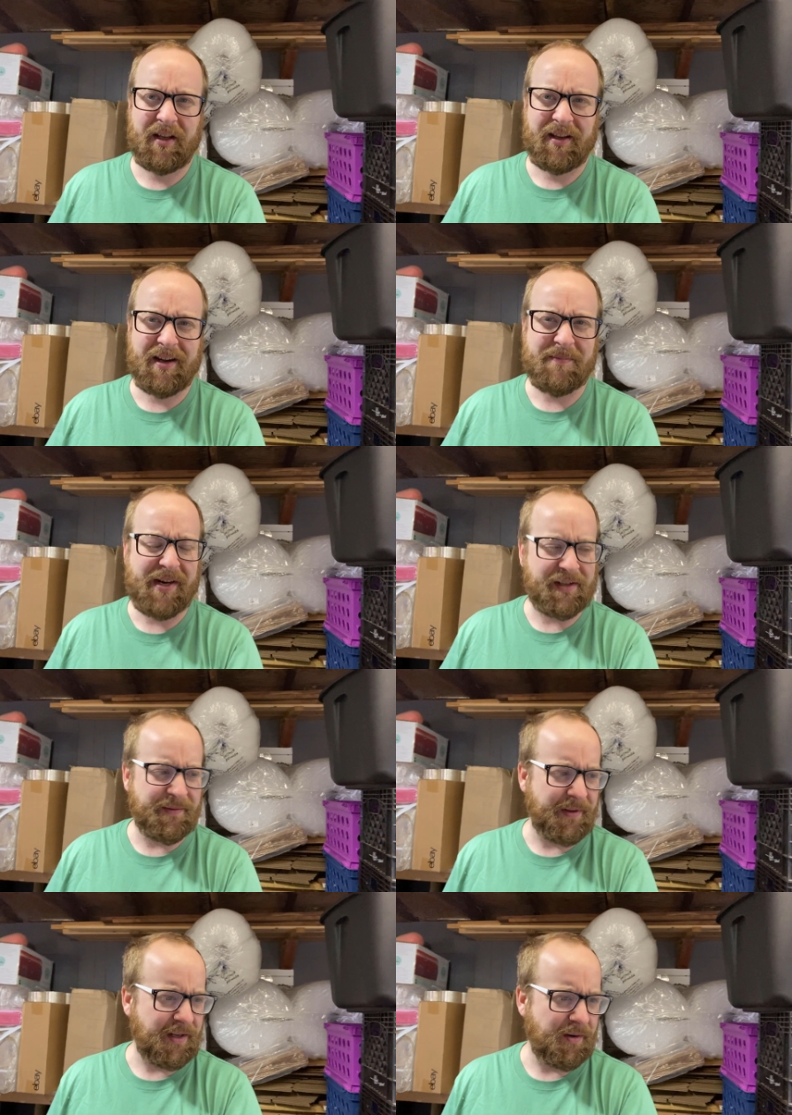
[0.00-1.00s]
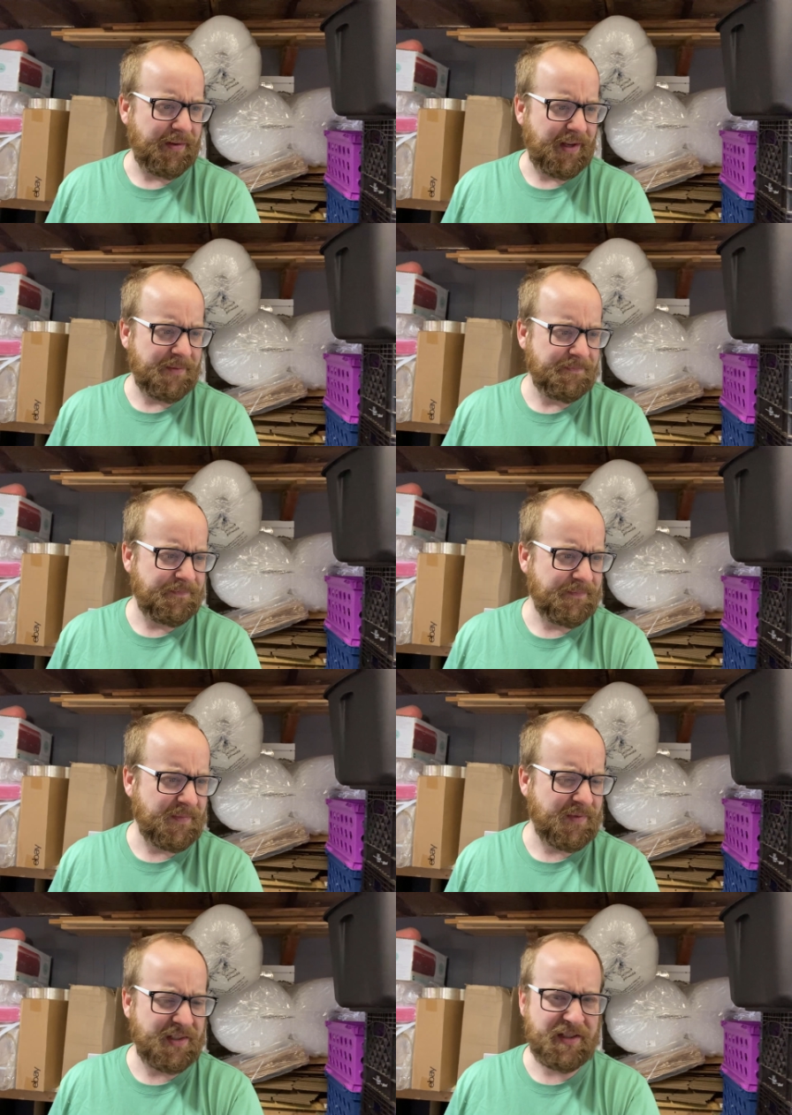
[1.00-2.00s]
I might do a video on that,
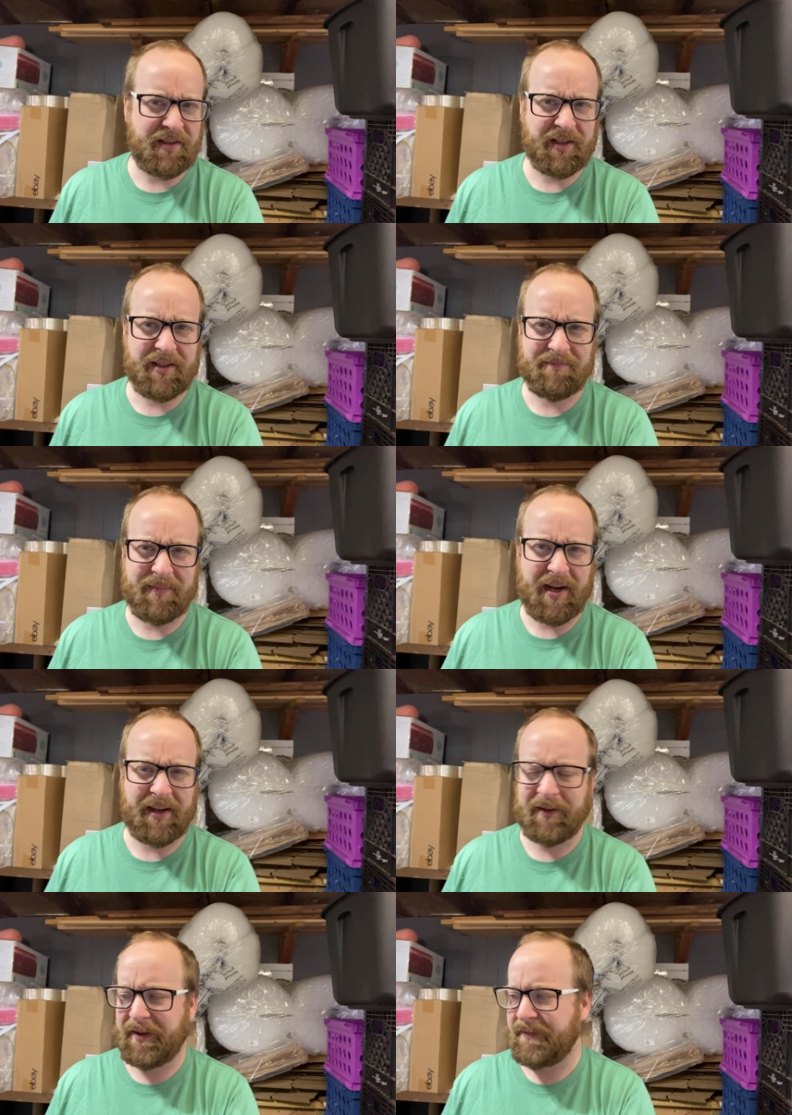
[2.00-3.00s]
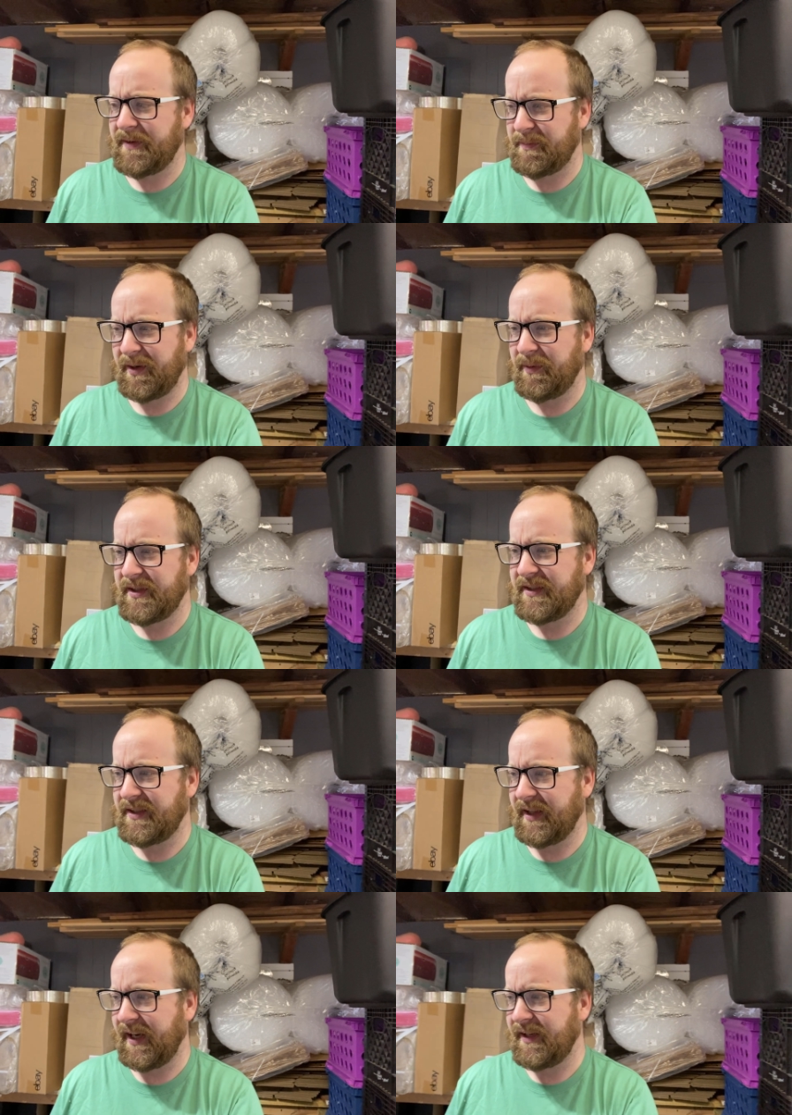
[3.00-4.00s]
considering it, but I don't know if anybody wants to
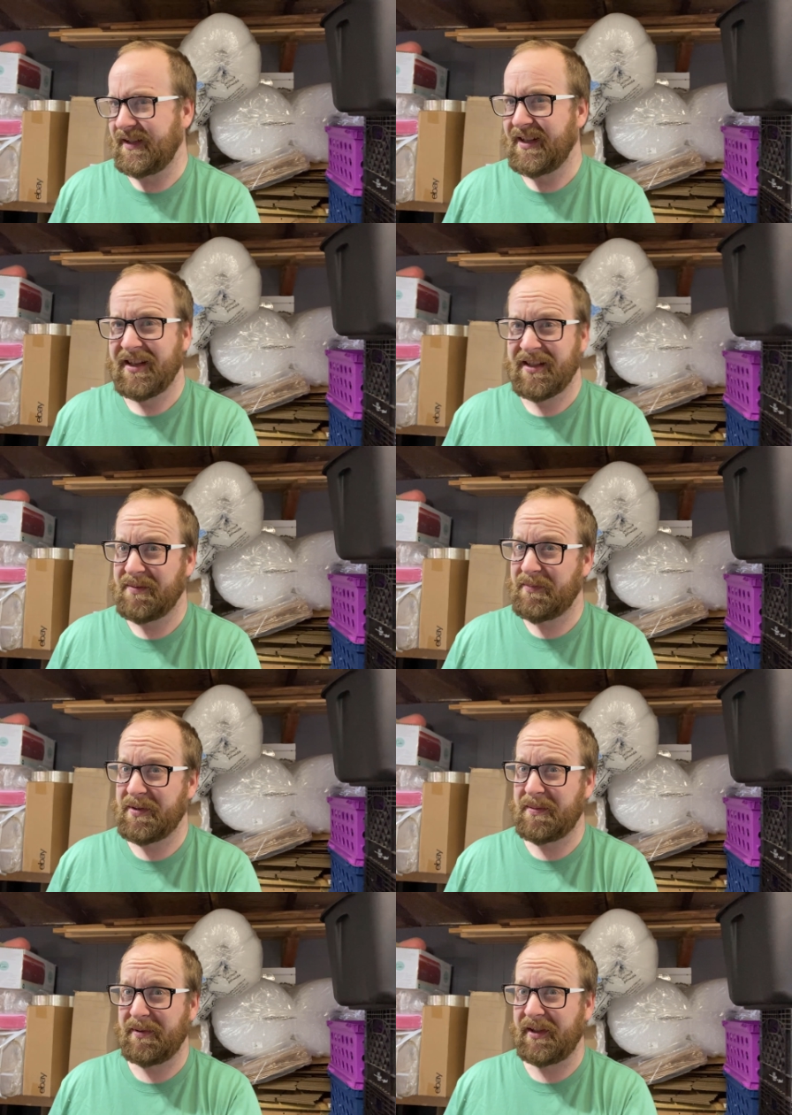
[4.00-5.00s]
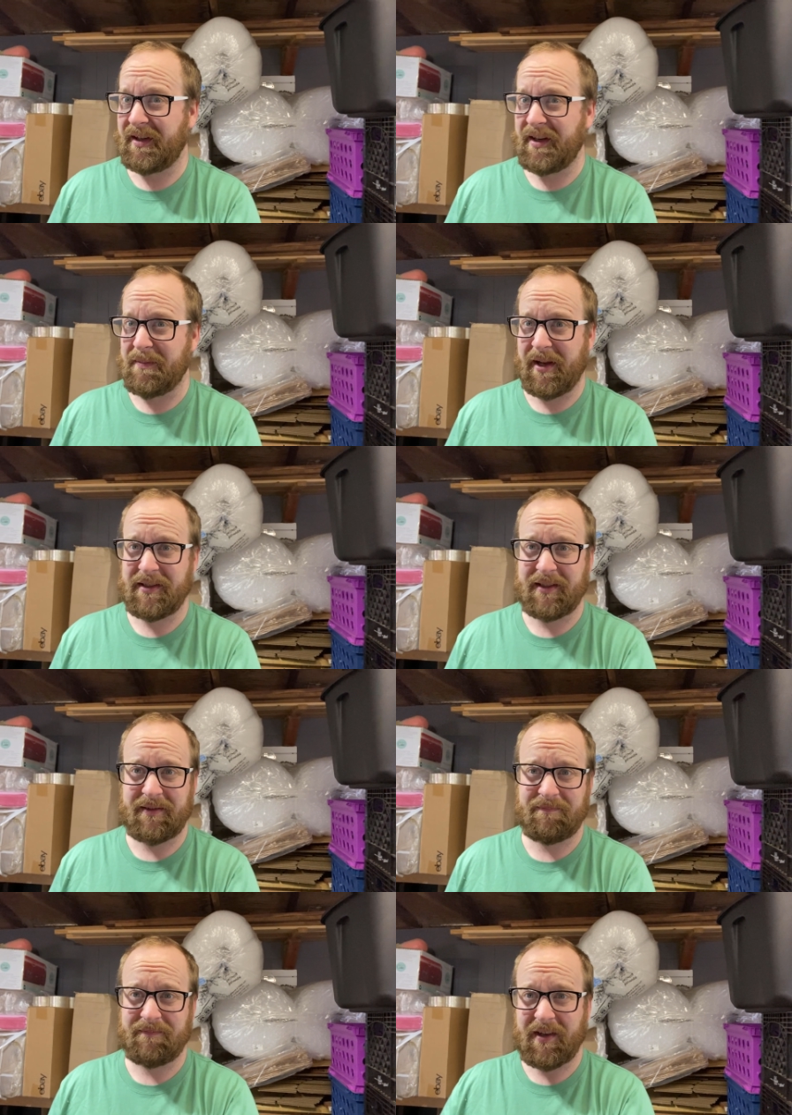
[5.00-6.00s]
see that. Most people here are
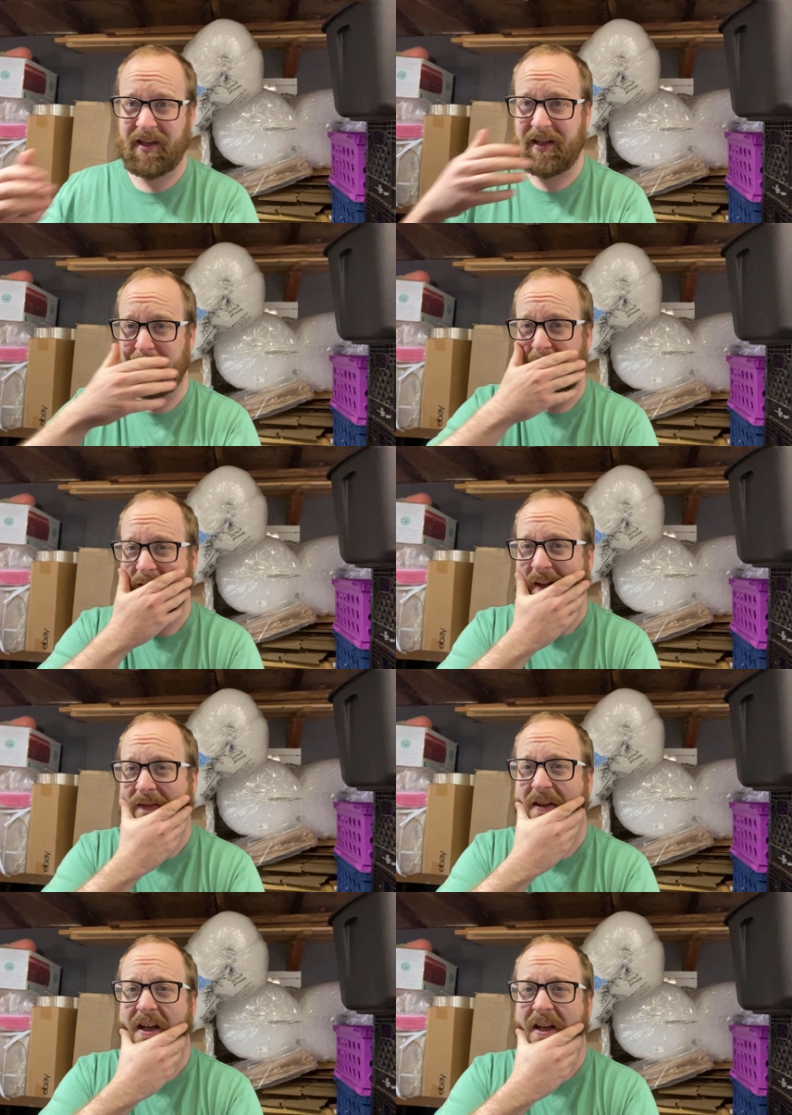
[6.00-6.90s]
looking at eBay stuff.